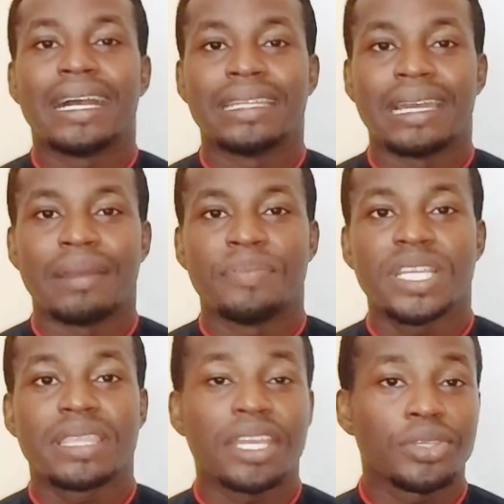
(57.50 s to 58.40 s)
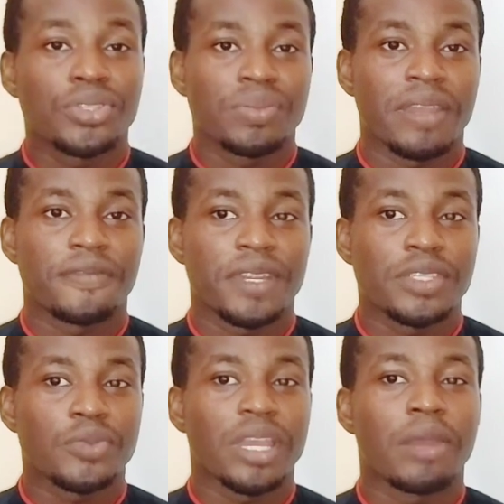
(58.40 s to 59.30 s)
And a uh, big thank you to my
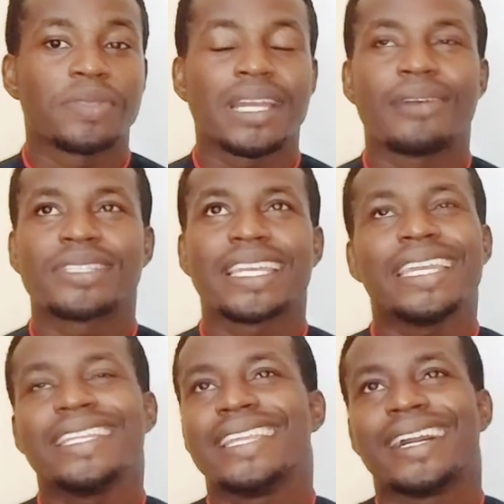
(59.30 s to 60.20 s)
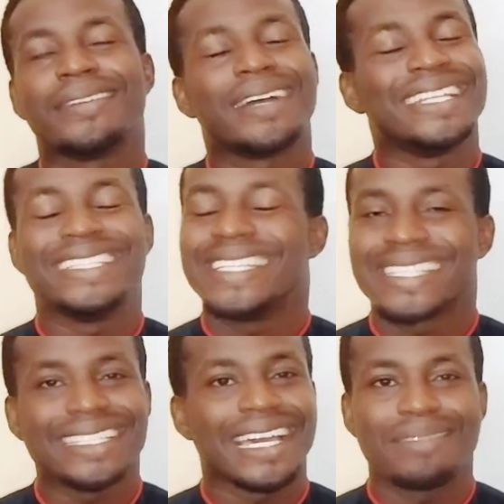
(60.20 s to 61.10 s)
friends who helped out in uh,
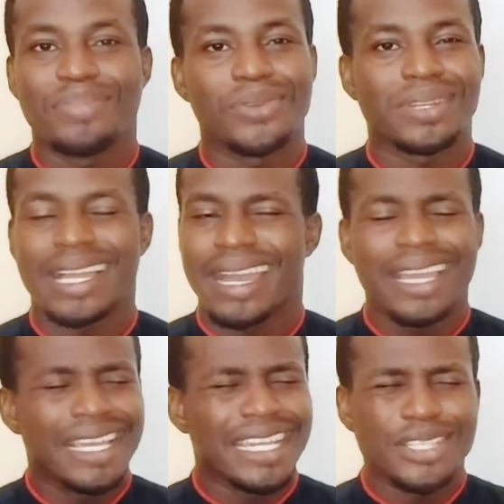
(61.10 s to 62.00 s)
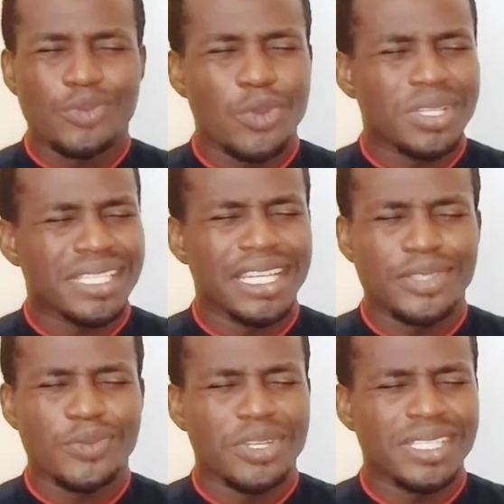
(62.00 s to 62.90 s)
editing that book. Like, it was,
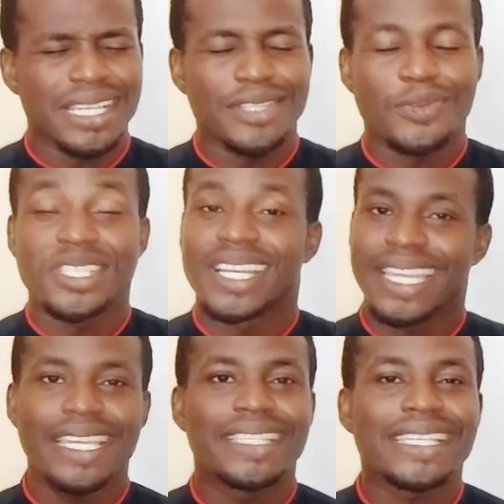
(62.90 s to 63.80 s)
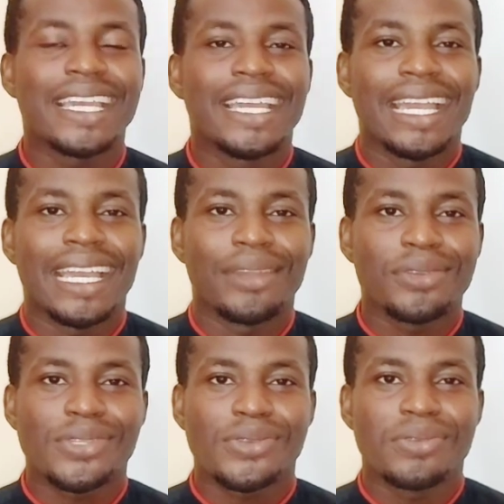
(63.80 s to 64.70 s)
it was, it was a hit. And
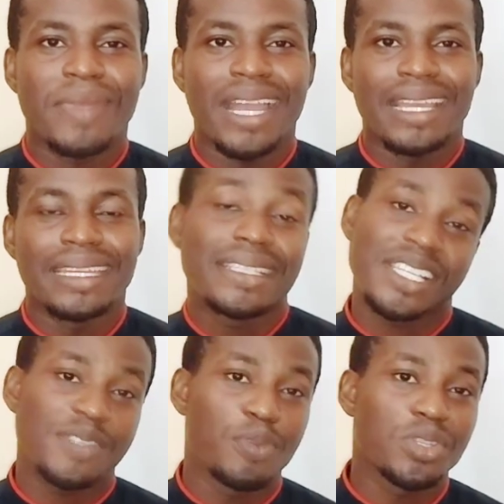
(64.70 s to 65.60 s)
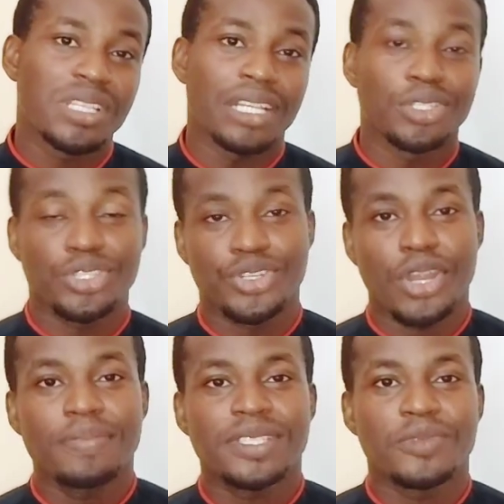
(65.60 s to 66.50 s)
also my latest books that just
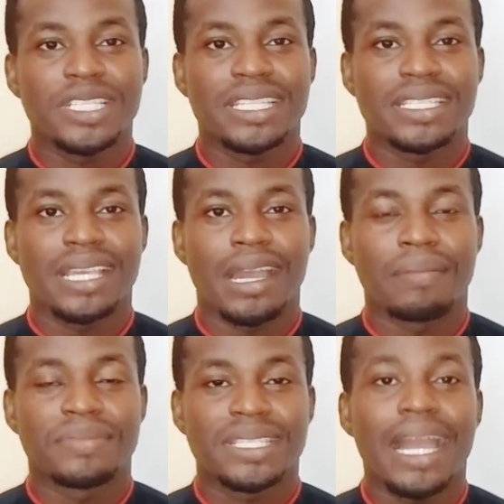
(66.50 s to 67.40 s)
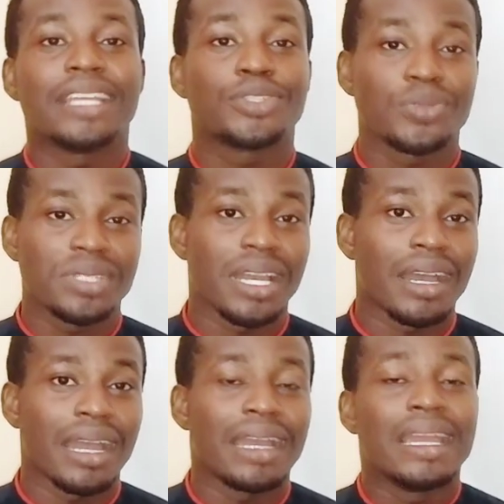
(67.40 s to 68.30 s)
dropped, which is um, titled
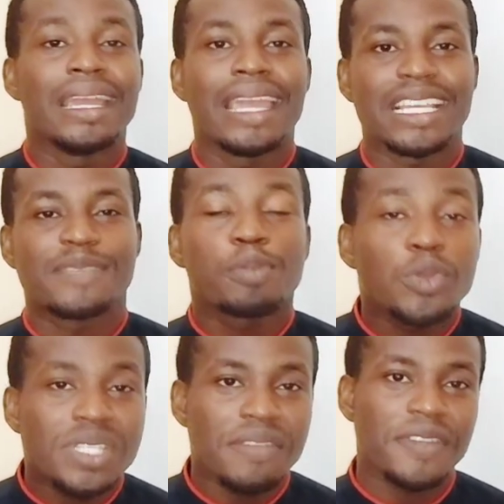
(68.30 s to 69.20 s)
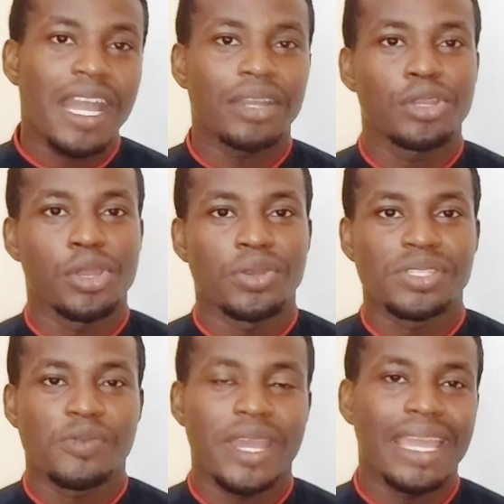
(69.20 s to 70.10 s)
uh, Explosive
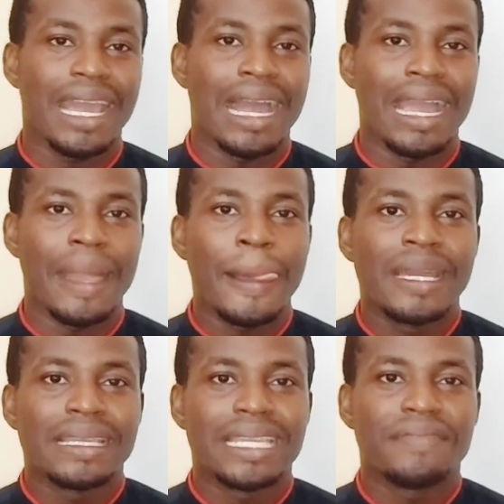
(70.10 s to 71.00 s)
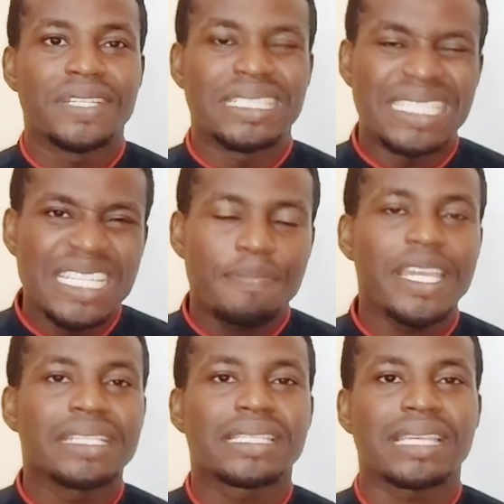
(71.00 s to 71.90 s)
Calculus, where I gave a deep
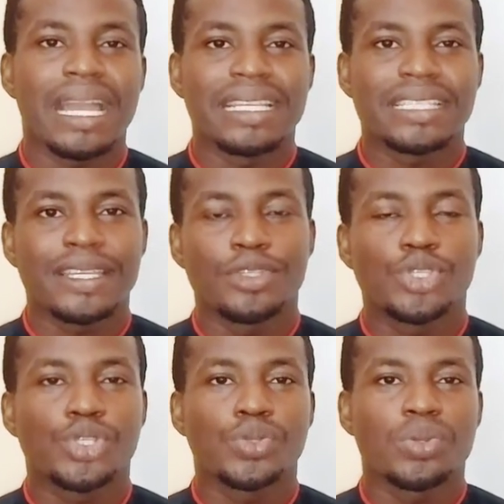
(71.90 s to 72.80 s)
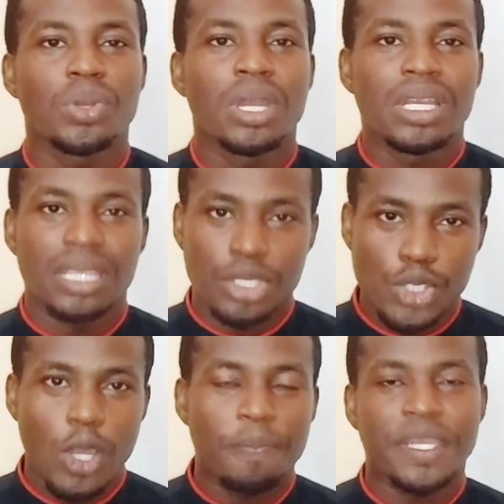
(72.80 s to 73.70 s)
insight into the
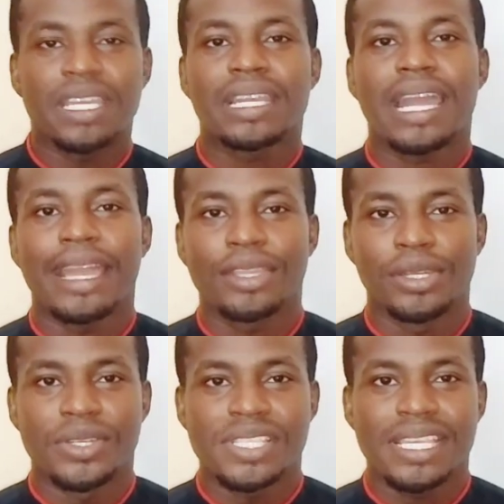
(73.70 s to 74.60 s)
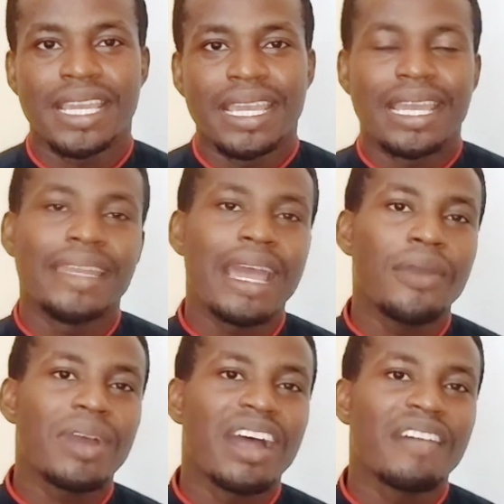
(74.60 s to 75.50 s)
topic calculus. And
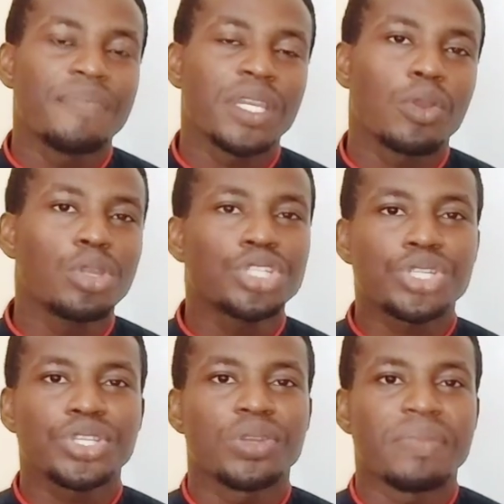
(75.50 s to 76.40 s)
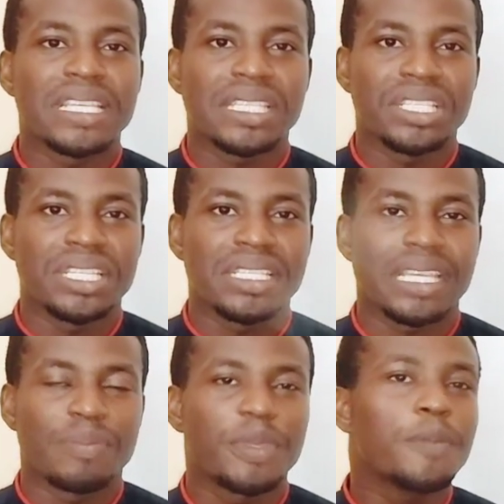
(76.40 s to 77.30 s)
now I've been going through your messages,
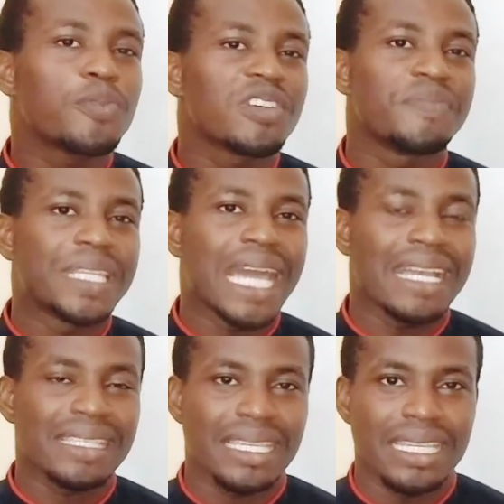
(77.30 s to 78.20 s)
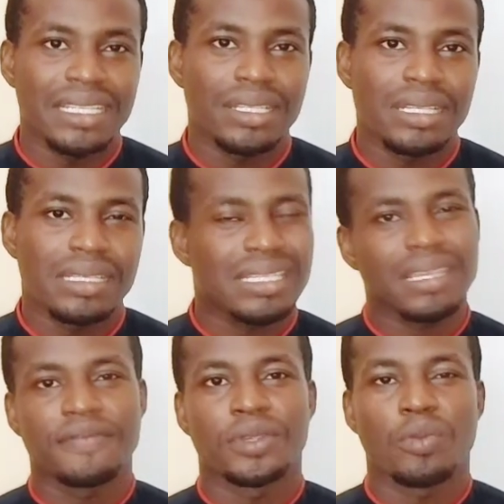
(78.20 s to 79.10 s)
and people have been asking
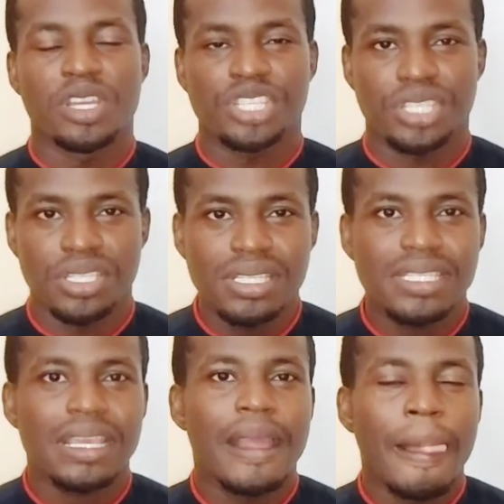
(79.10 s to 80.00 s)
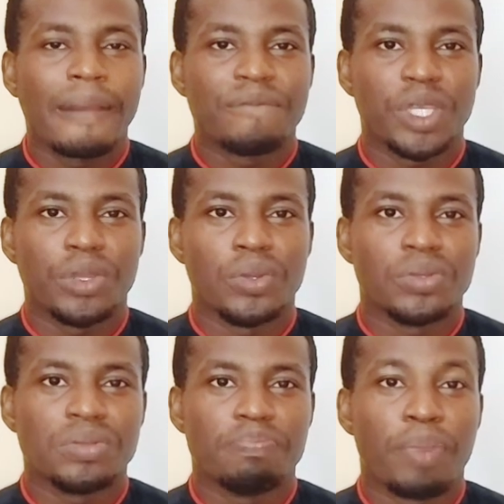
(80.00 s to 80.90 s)
several questions, you
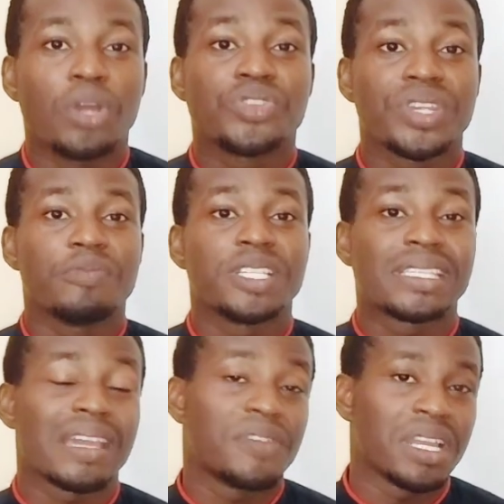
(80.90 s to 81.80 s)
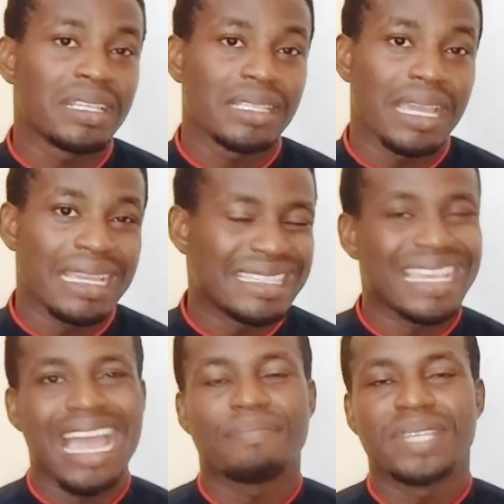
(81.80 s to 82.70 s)
know, bordering with several
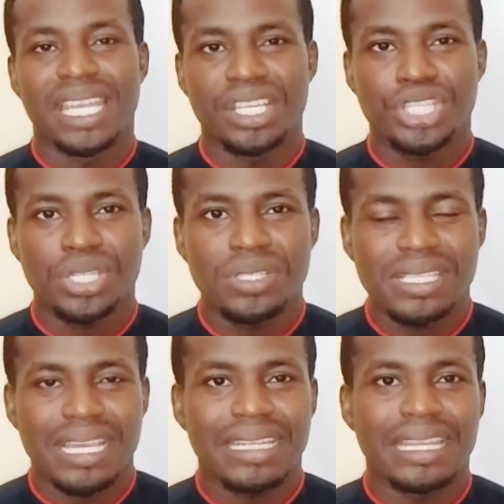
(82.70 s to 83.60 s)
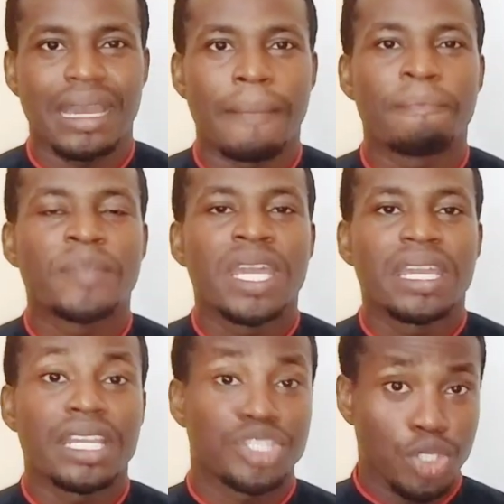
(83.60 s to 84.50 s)
examinations, and um,
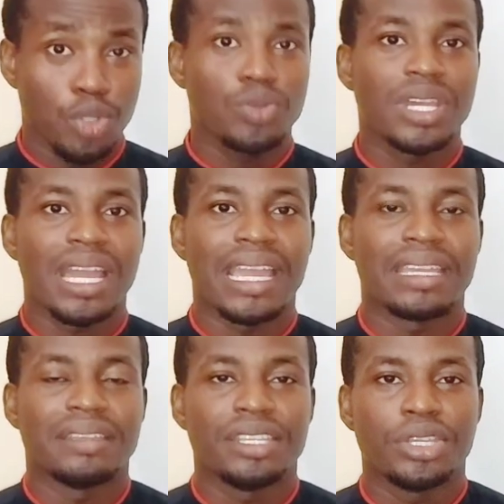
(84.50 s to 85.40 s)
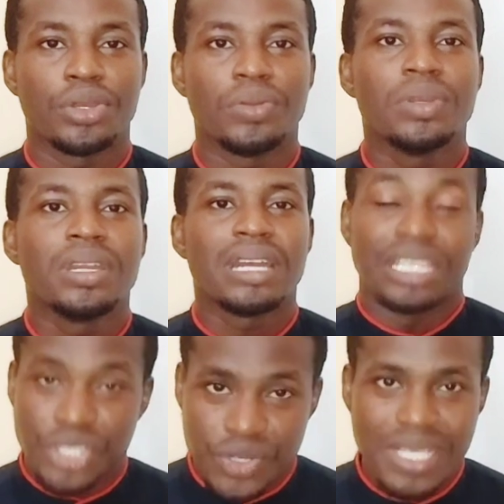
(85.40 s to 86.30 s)
it's good I, you know,
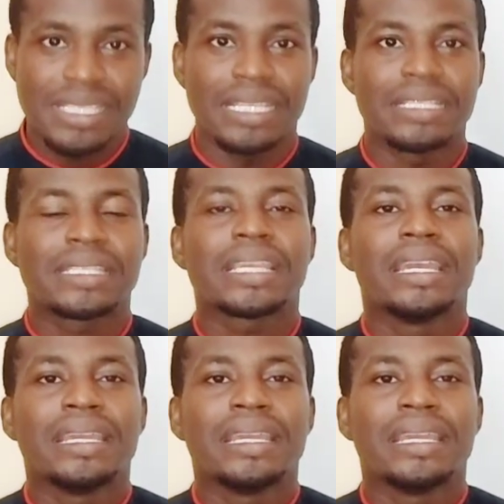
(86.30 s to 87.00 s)
address it.